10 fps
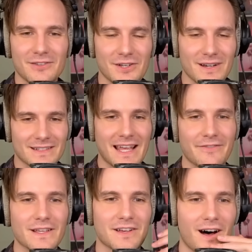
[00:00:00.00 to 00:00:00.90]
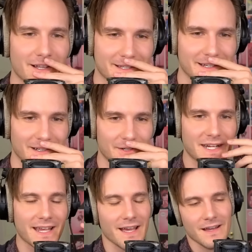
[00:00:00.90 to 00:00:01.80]
took take things hostage or
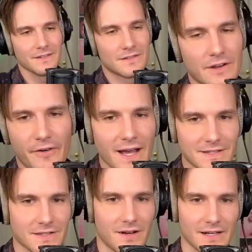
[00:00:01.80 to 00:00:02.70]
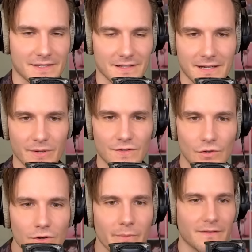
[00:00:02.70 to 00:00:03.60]
take devices hostage? I'm
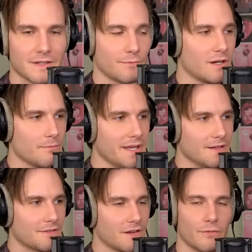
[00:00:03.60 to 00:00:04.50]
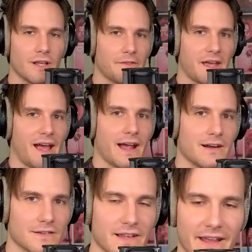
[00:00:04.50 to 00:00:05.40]
assuming this is what it means. You know, when you get the
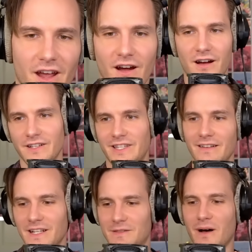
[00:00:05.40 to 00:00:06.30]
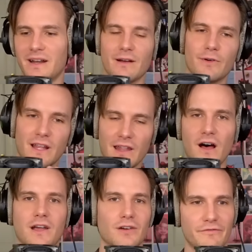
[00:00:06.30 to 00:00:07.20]
hackers like, ah, send us money and we'll
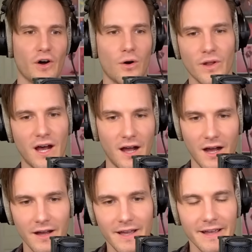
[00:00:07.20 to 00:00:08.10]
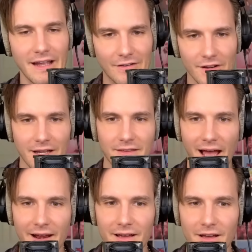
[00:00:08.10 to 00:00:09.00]
unlock your phone. ha. It's like
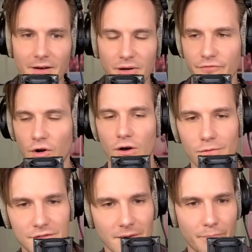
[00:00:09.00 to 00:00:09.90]
that but for wholesome